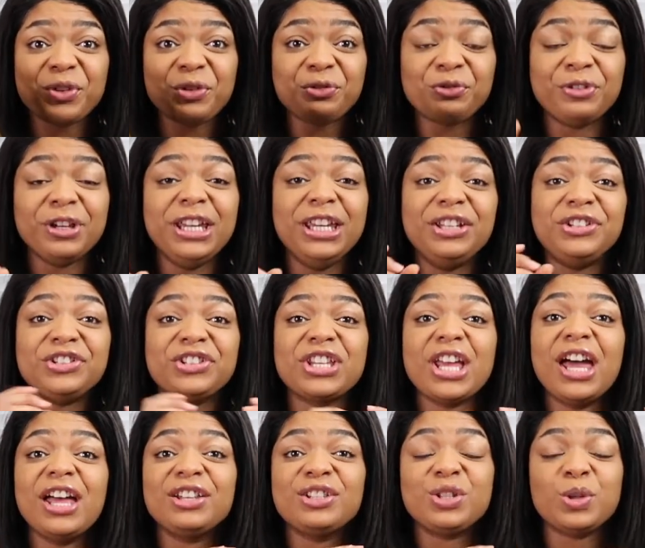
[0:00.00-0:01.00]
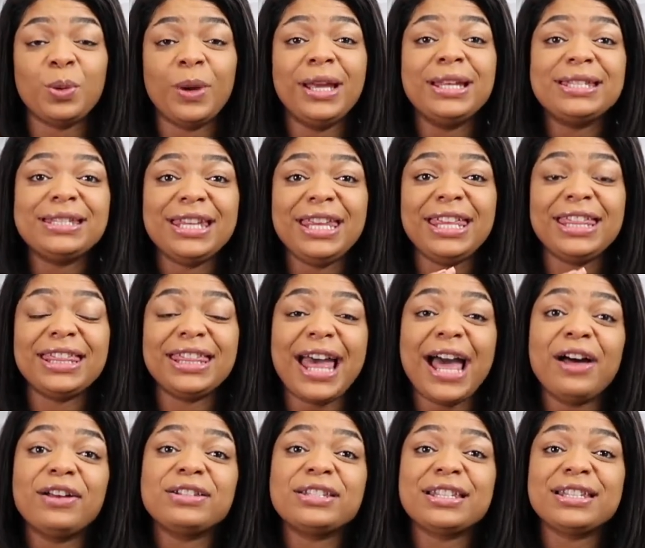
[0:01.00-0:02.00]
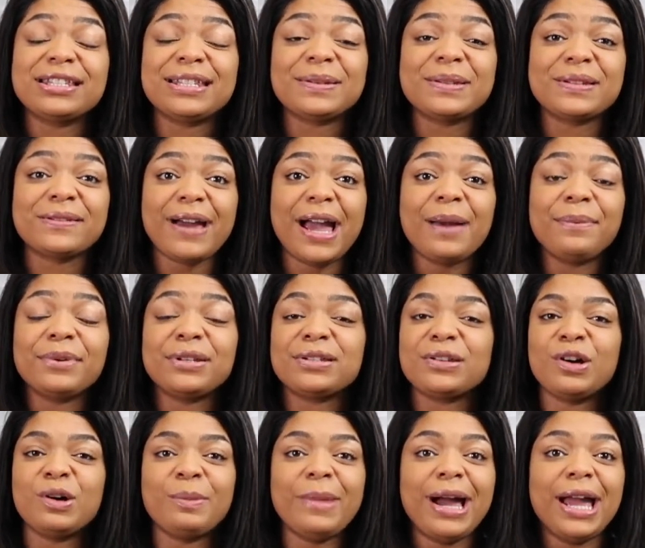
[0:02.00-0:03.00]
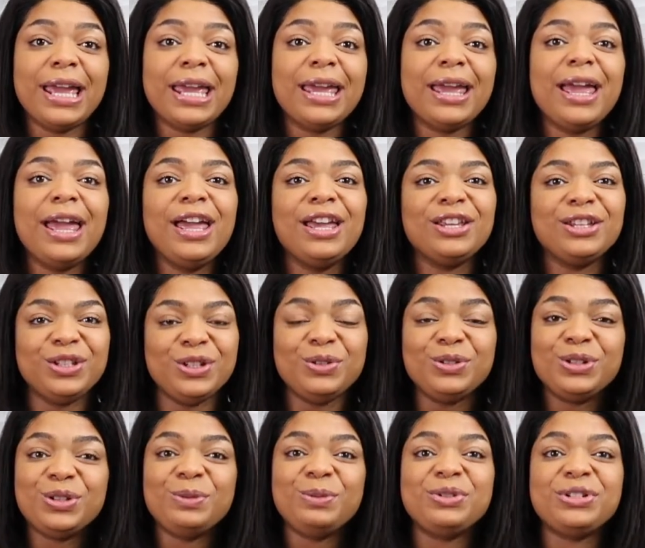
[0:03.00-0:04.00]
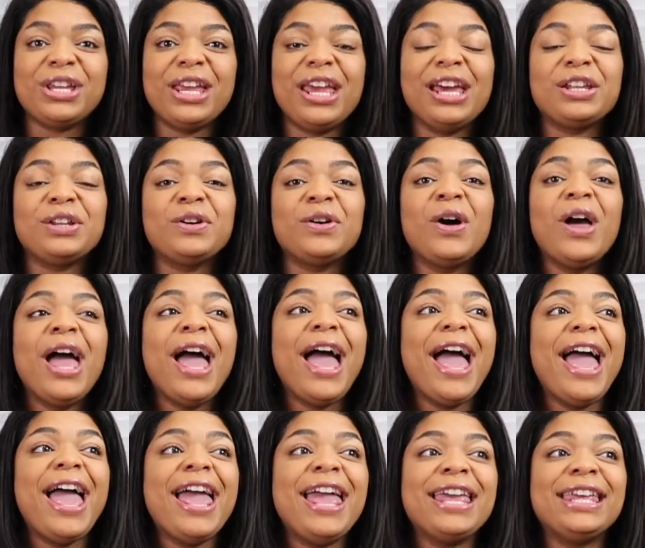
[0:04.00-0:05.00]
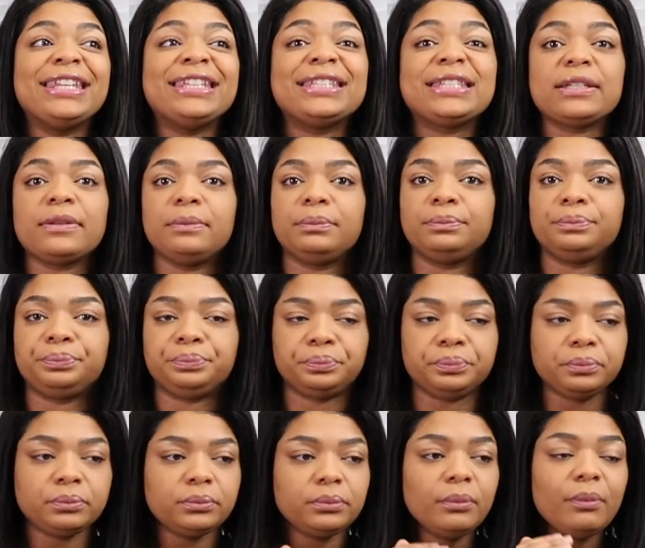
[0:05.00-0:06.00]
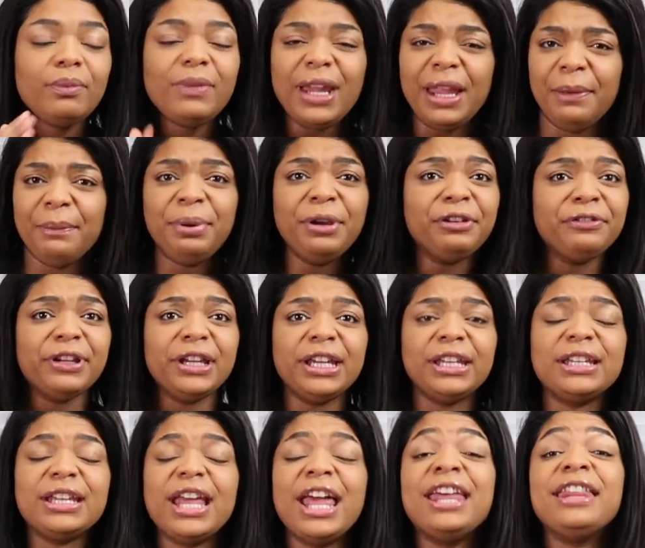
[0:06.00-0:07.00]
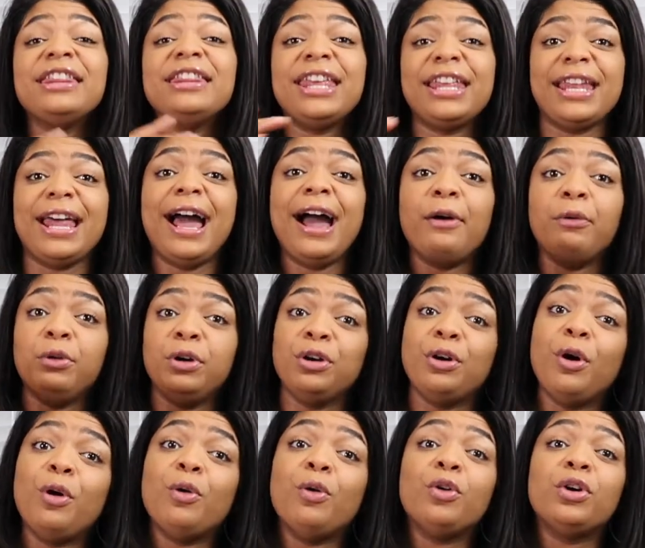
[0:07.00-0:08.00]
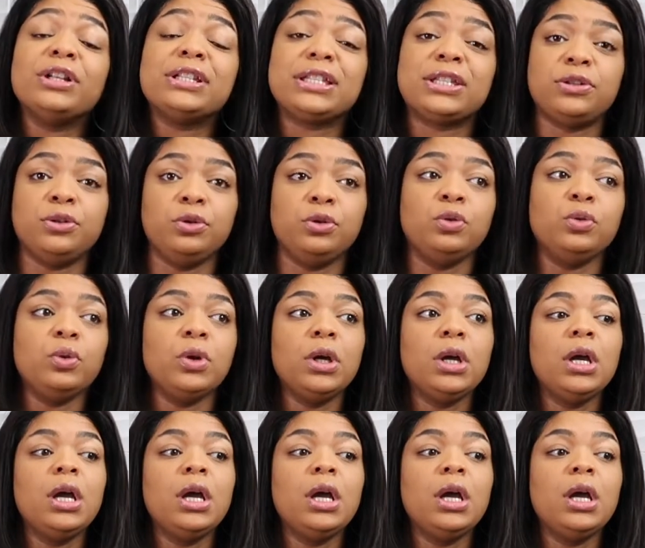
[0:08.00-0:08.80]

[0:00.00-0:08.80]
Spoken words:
reached 20,000 subscribers on my YouTube channel, and period. And then I will go on to